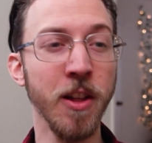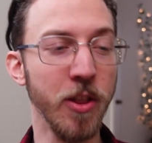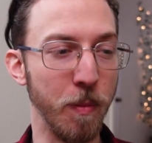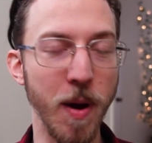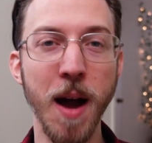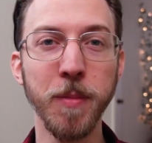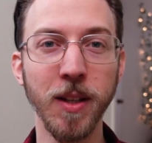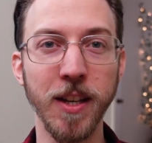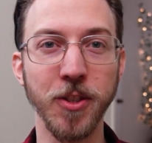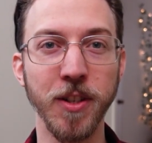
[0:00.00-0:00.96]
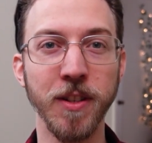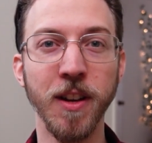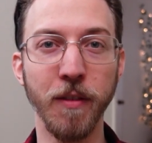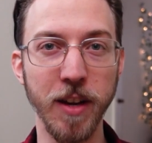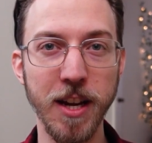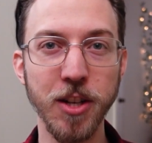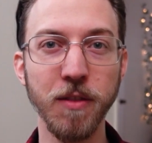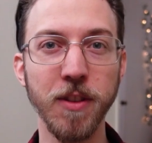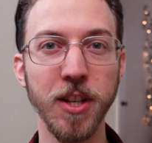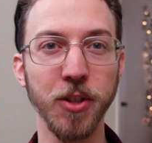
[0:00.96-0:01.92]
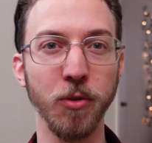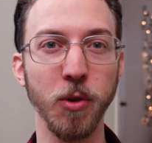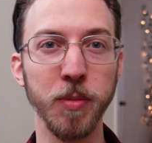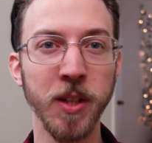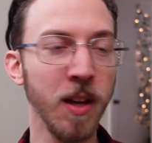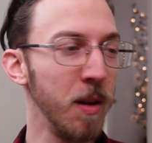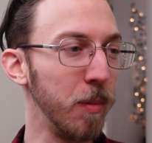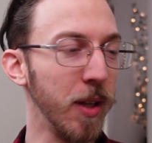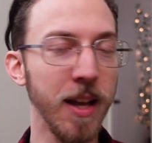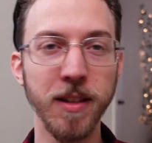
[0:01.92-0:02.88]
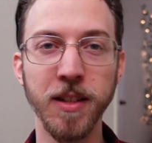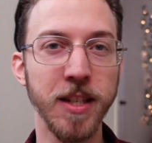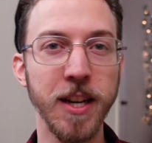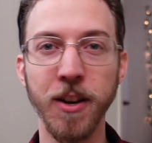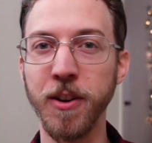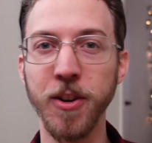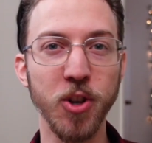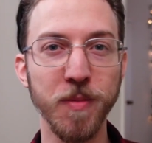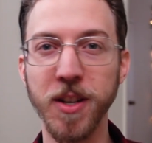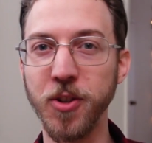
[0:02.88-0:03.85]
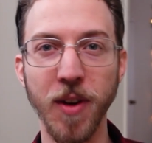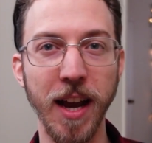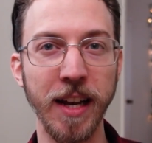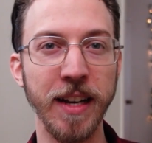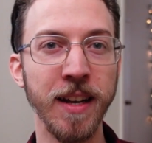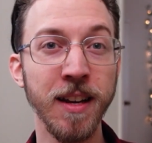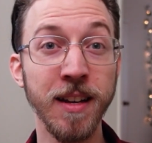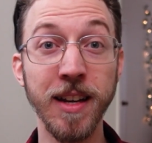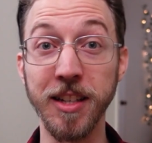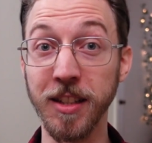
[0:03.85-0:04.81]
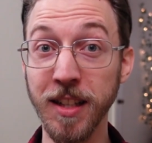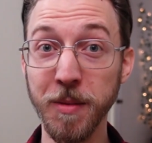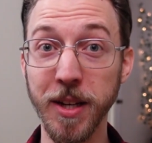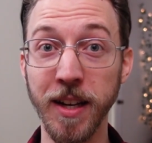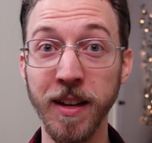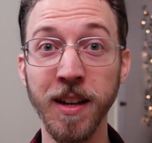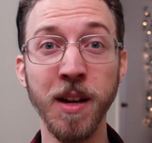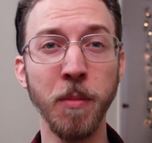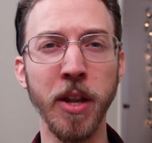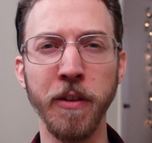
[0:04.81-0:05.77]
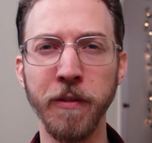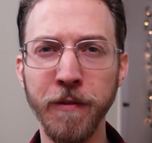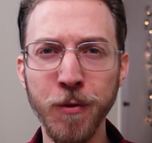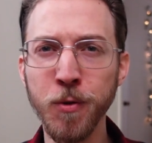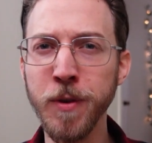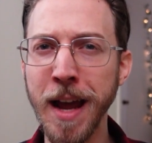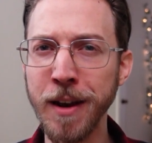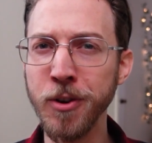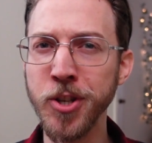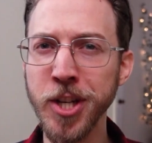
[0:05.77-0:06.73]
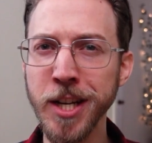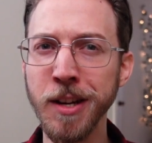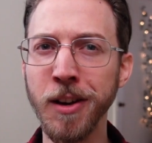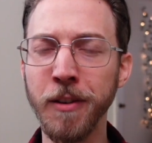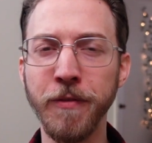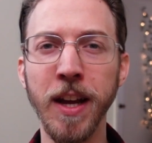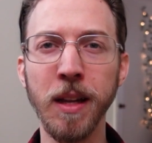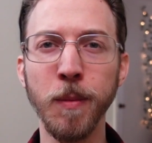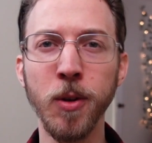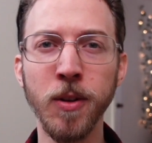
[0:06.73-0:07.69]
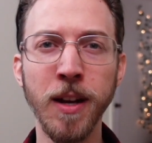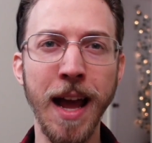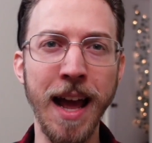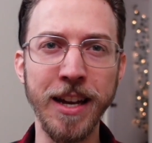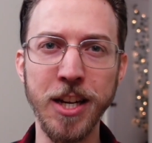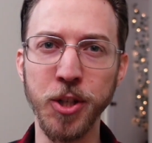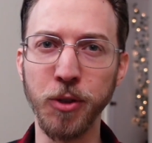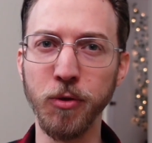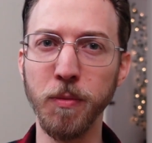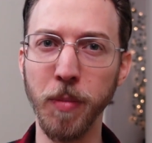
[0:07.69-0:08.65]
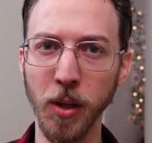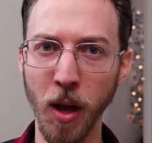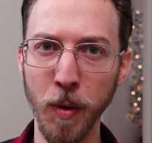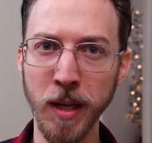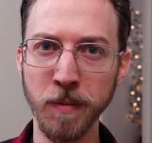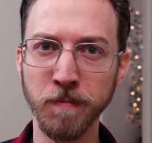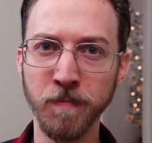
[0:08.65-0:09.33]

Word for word: the population of each of these groups, plant, deer, human, dragon, is limited by the food energy available at each group below it.